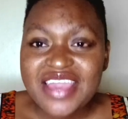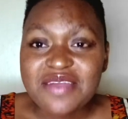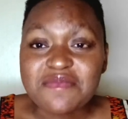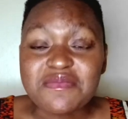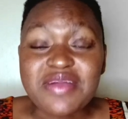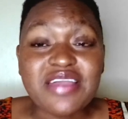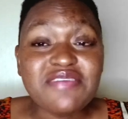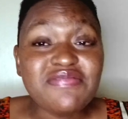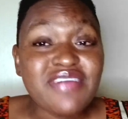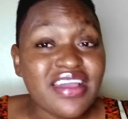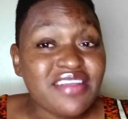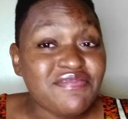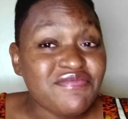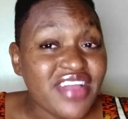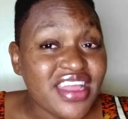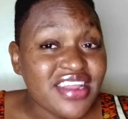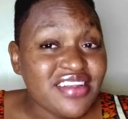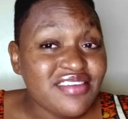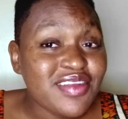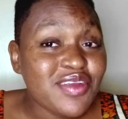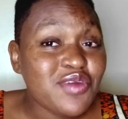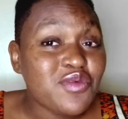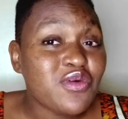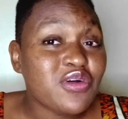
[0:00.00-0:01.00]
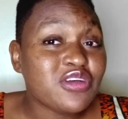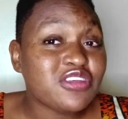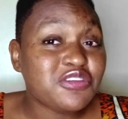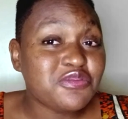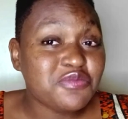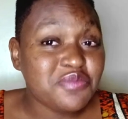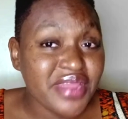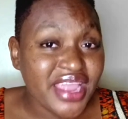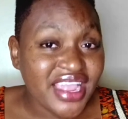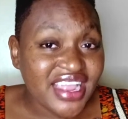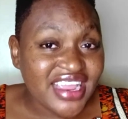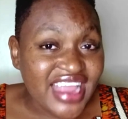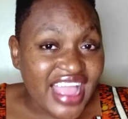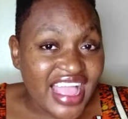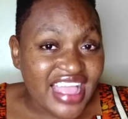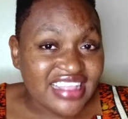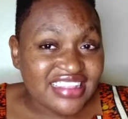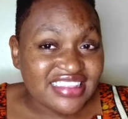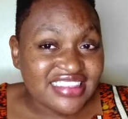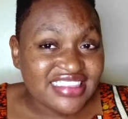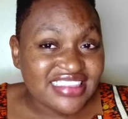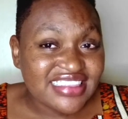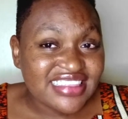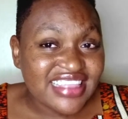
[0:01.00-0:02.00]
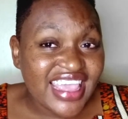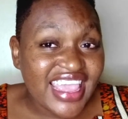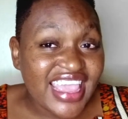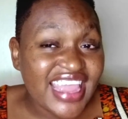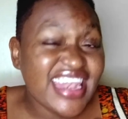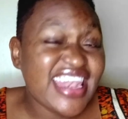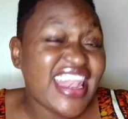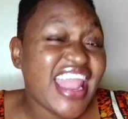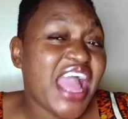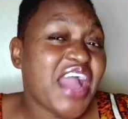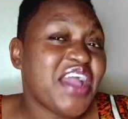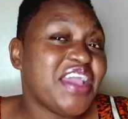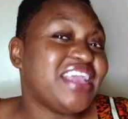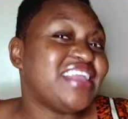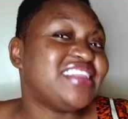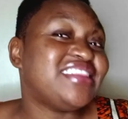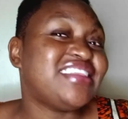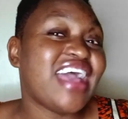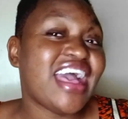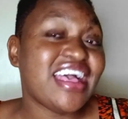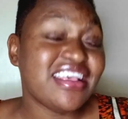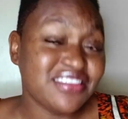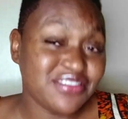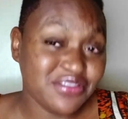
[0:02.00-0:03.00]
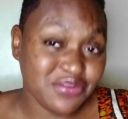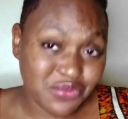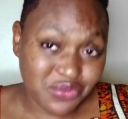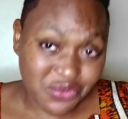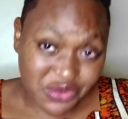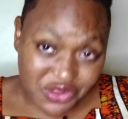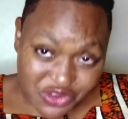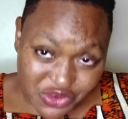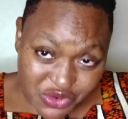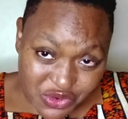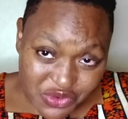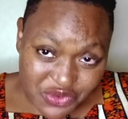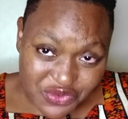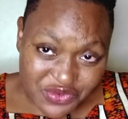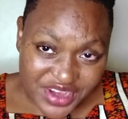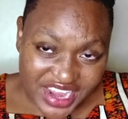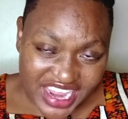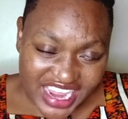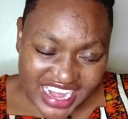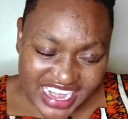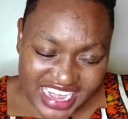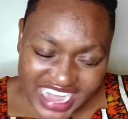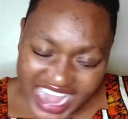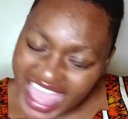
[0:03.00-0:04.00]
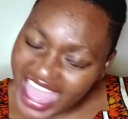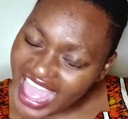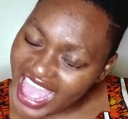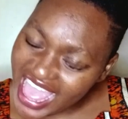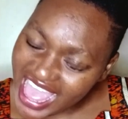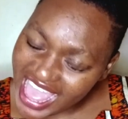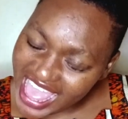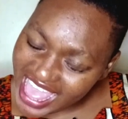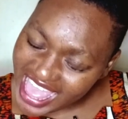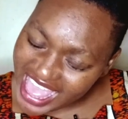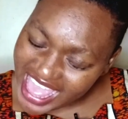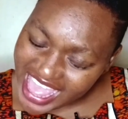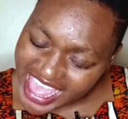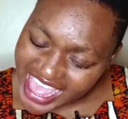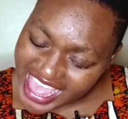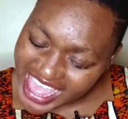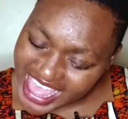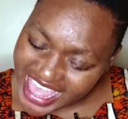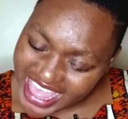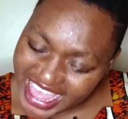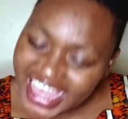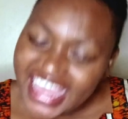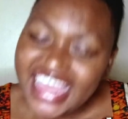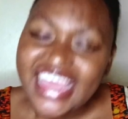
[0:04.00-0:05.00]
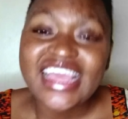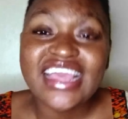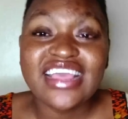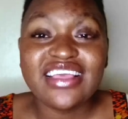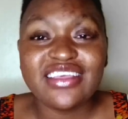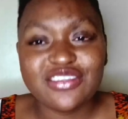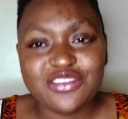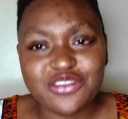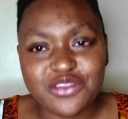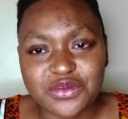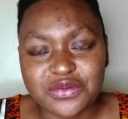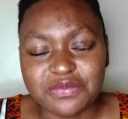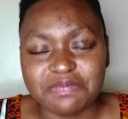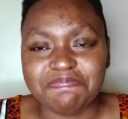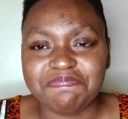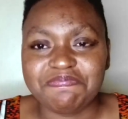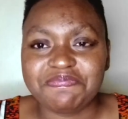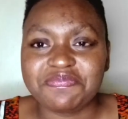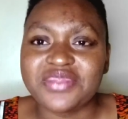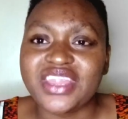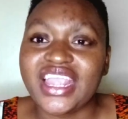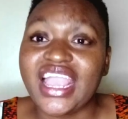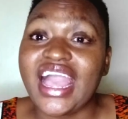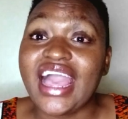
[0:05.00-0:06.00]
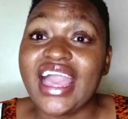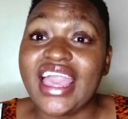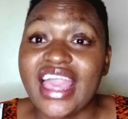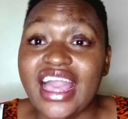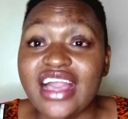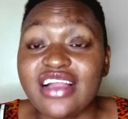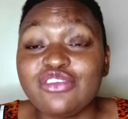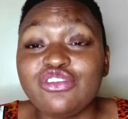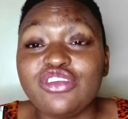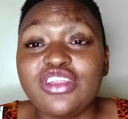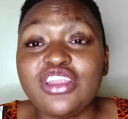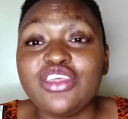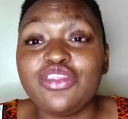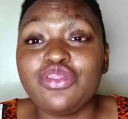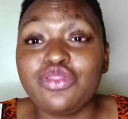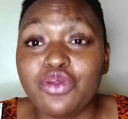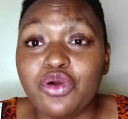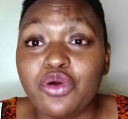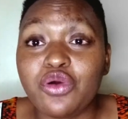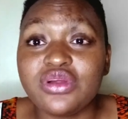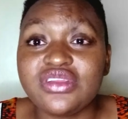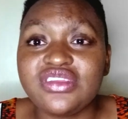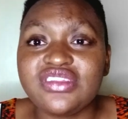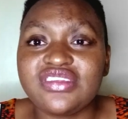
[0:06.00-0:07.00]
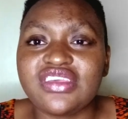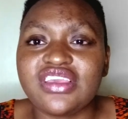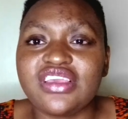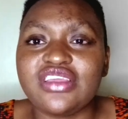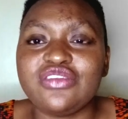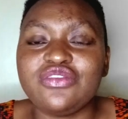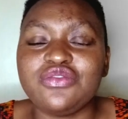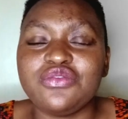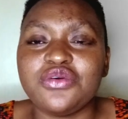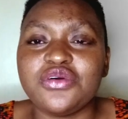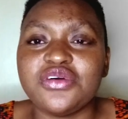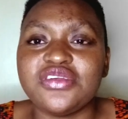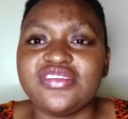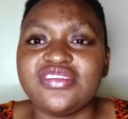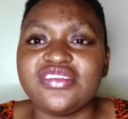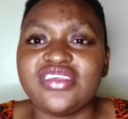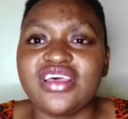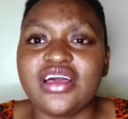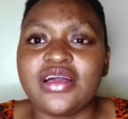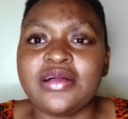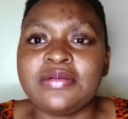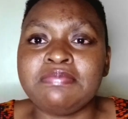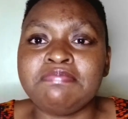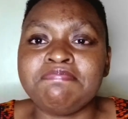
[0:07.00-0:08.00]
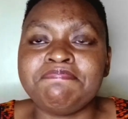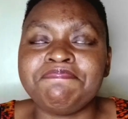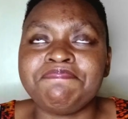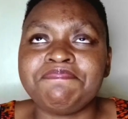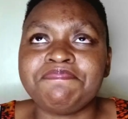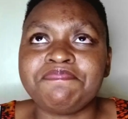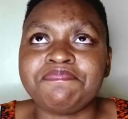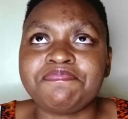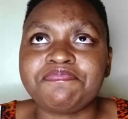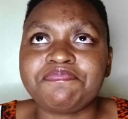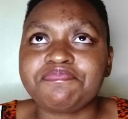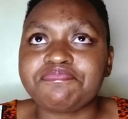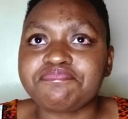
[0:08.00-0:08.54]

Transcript: My fat was pregnant and now it has two children. Ah! So I actually thought it was um,